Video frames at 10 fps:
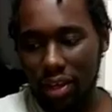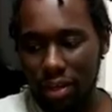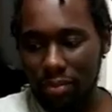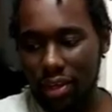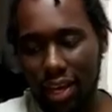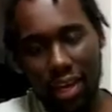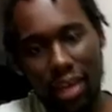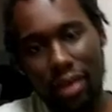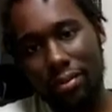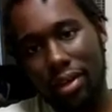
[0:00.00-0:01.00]
he
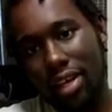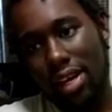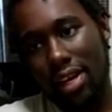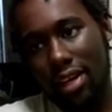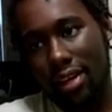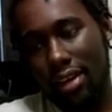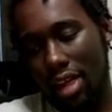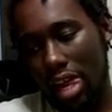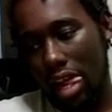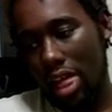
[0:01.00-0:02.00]
became, and
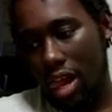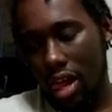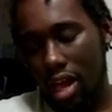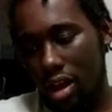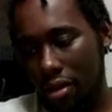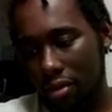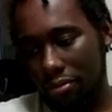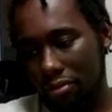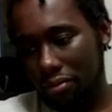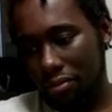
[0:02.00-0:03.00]
um,
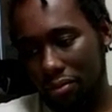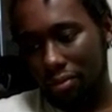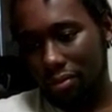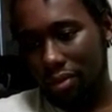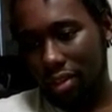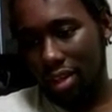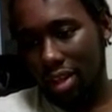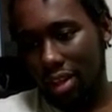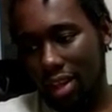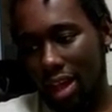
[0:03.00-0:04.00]

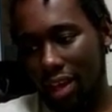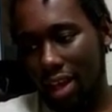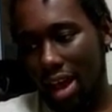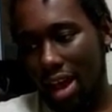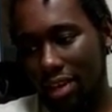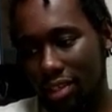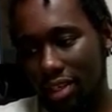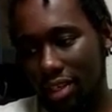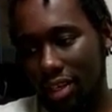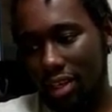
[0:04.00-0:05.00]
like
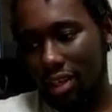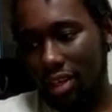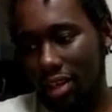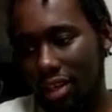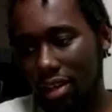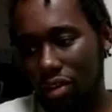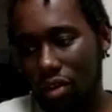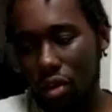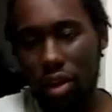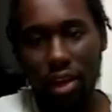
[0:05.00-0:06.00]
honestly, you
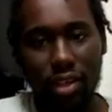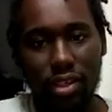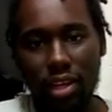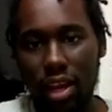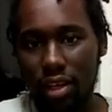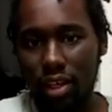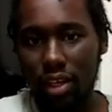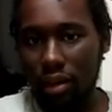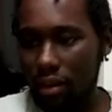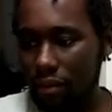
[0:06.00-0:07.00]
know, like I said, I
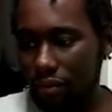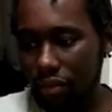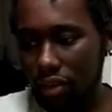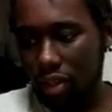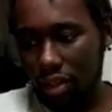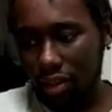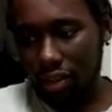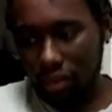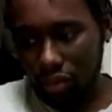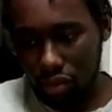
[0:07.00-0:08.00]
didn't live
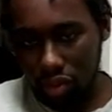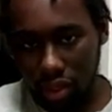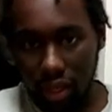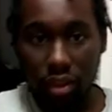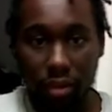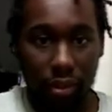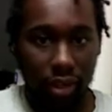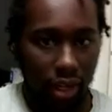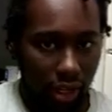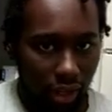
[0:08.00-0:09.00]
in the
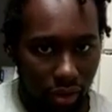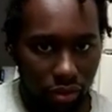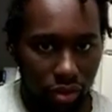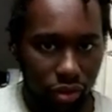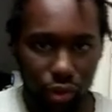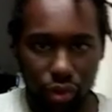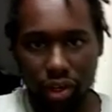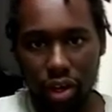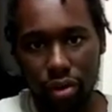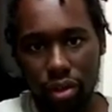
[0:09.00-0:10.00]
beginning of Jordan
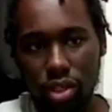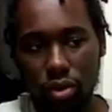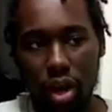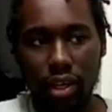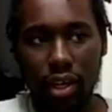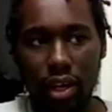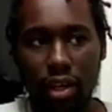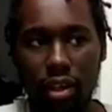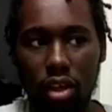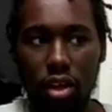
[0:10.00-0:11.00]
era, so I
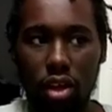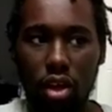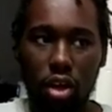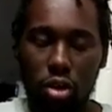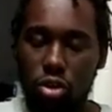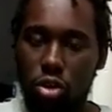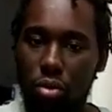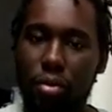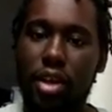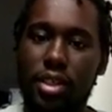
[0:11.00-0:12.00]
can't too
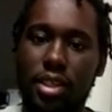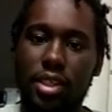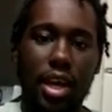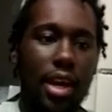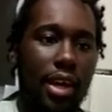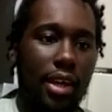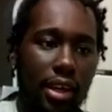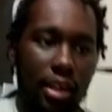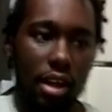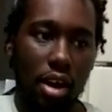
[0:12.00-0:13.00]
much say
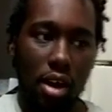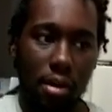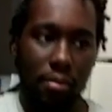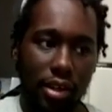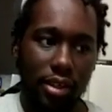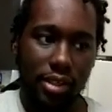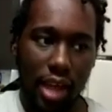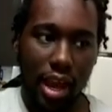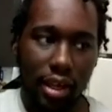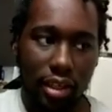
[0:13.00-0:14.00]

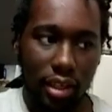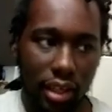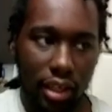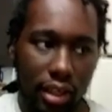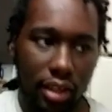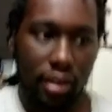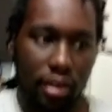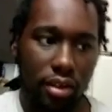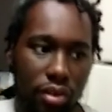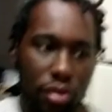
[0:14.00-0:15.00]
exactly,
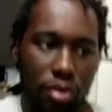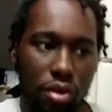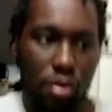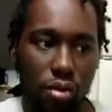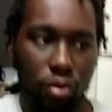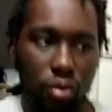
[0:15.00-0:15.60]
you know.